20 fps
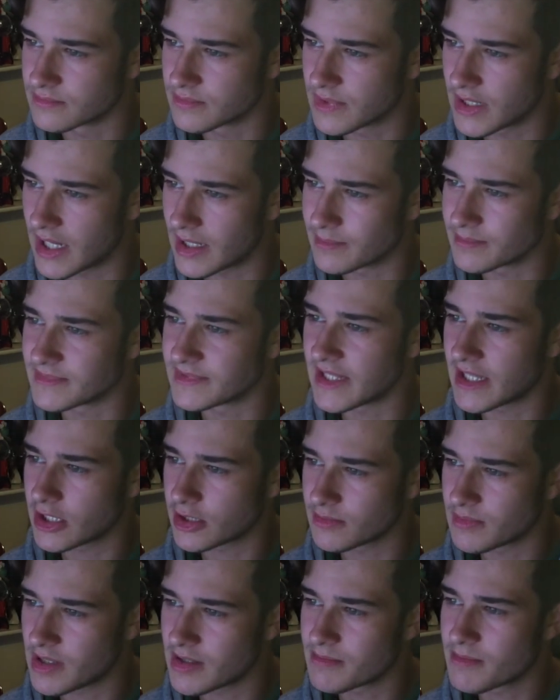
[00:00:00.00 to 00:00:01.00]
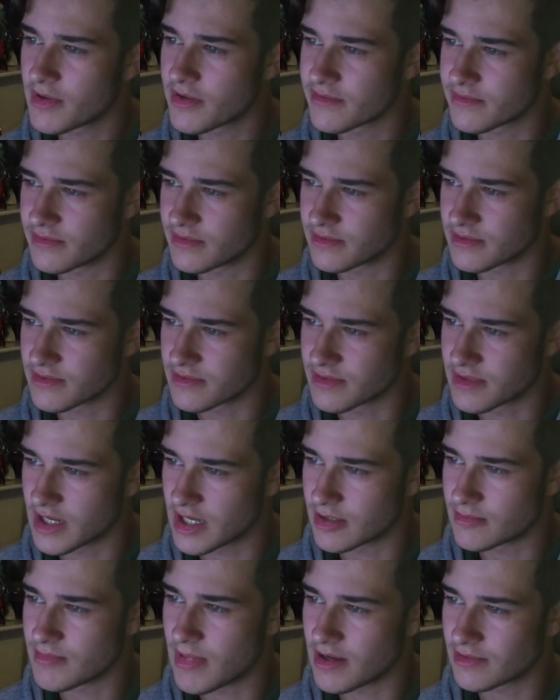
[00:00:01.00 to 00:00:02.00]
I'm tell my mother
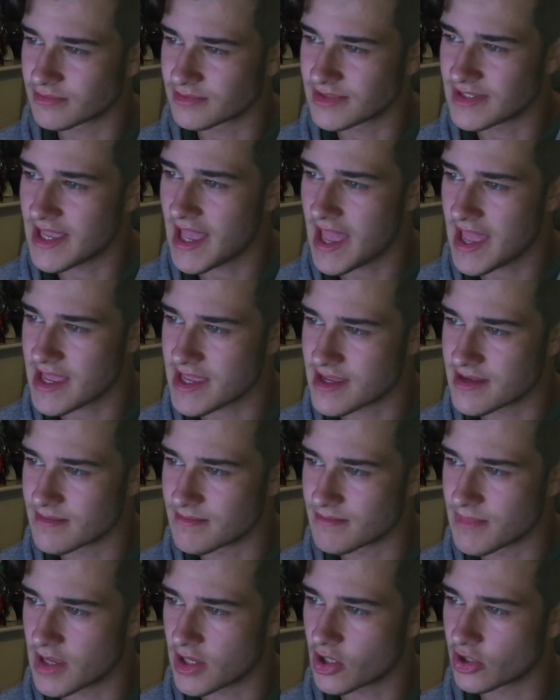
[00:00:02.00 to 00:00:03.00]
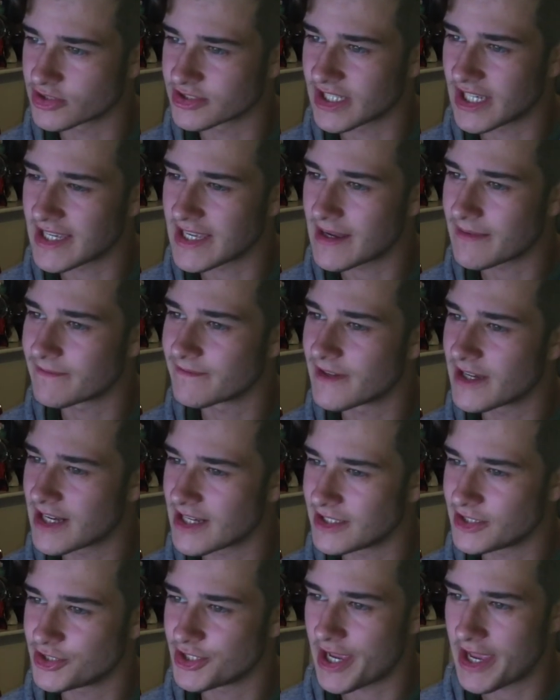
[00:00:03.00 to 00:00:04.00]
about gay because I am very
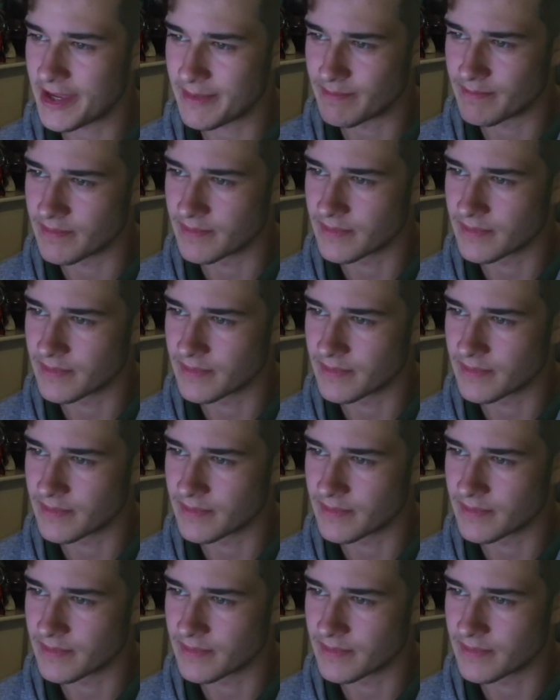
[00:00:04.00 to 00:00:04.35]
shame.